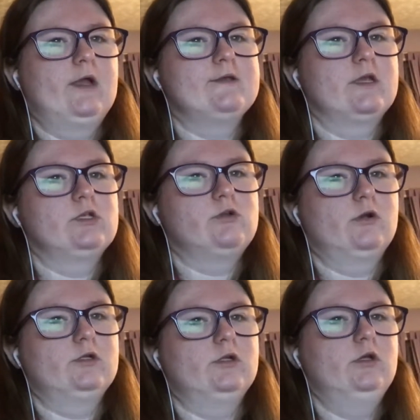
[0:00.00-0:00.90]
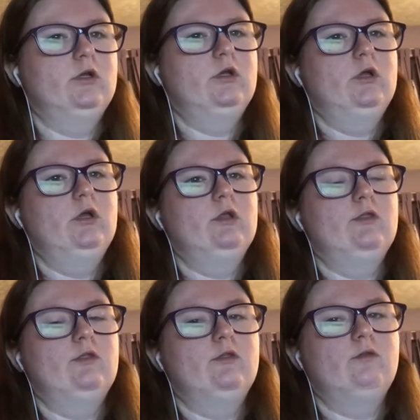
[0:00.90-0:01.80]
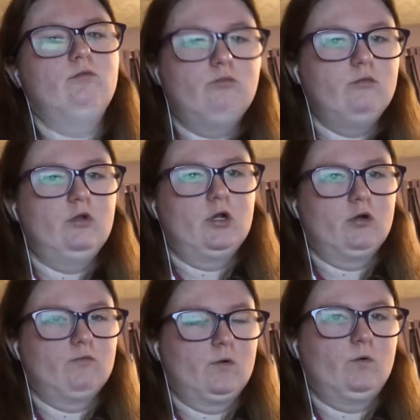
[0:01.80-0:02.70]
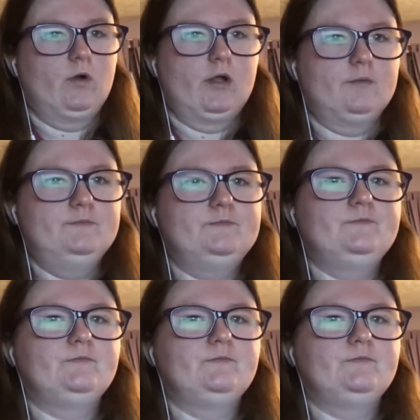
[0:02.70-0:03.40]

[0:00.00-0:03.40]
as I started, you know, recording.